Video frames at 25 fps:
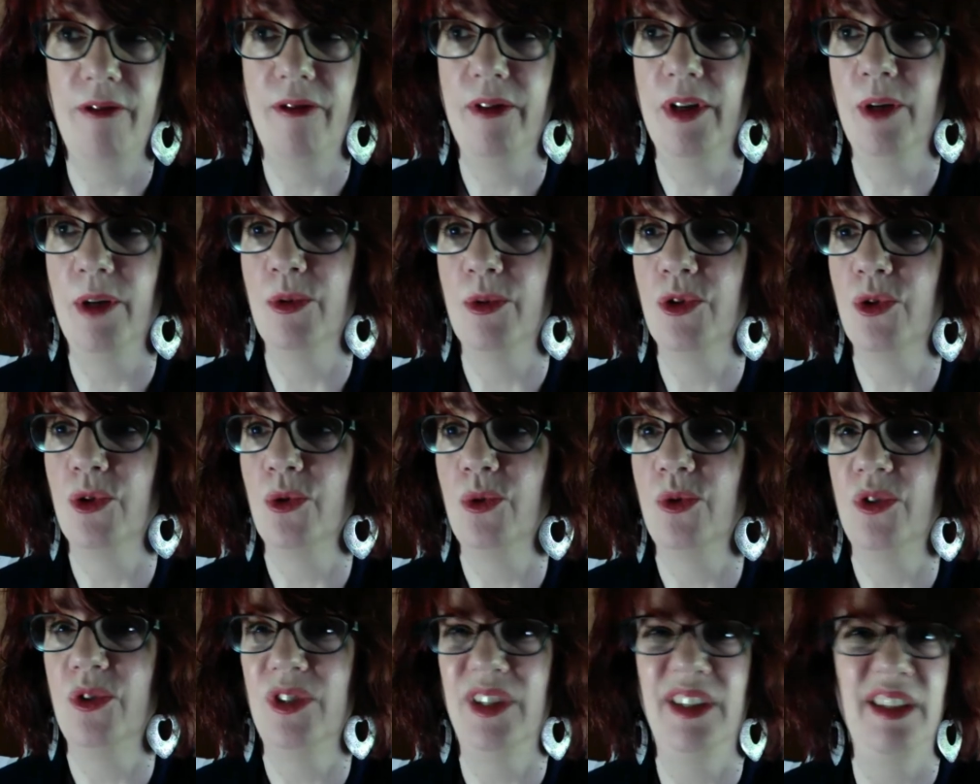And I was
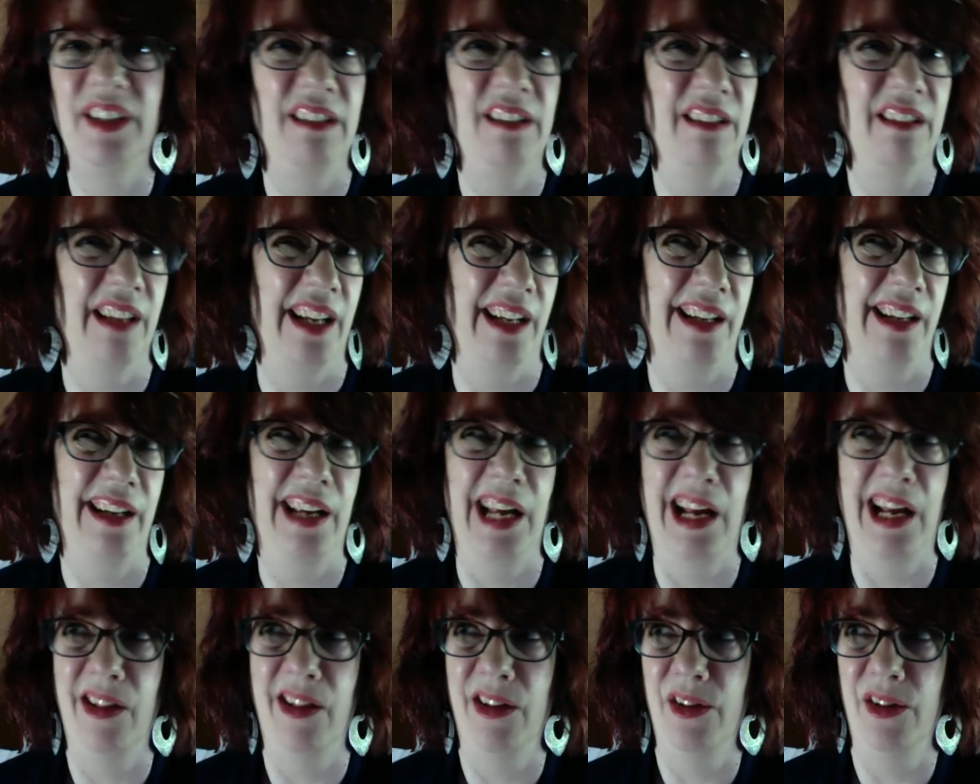losing like
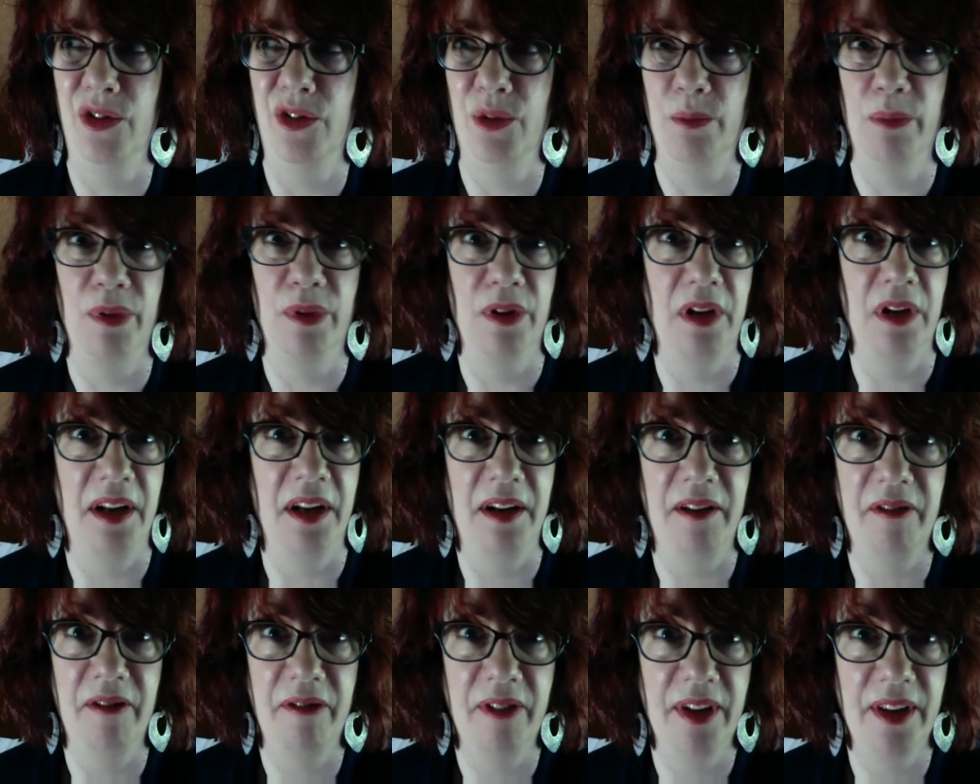gallons of blood,
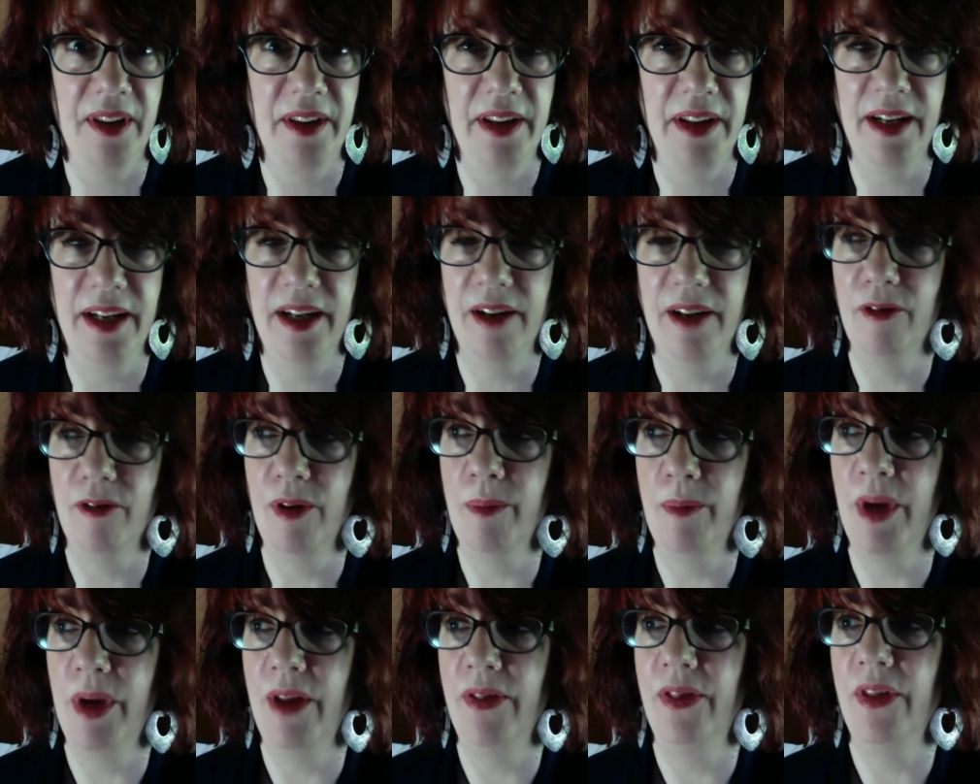it felt like every
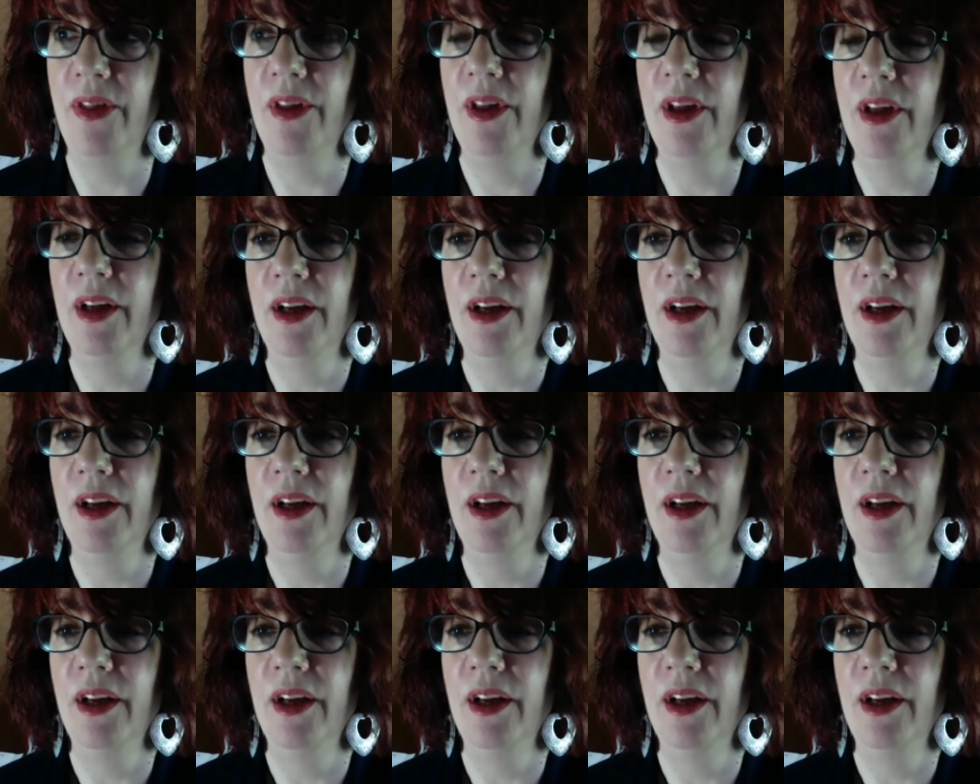month.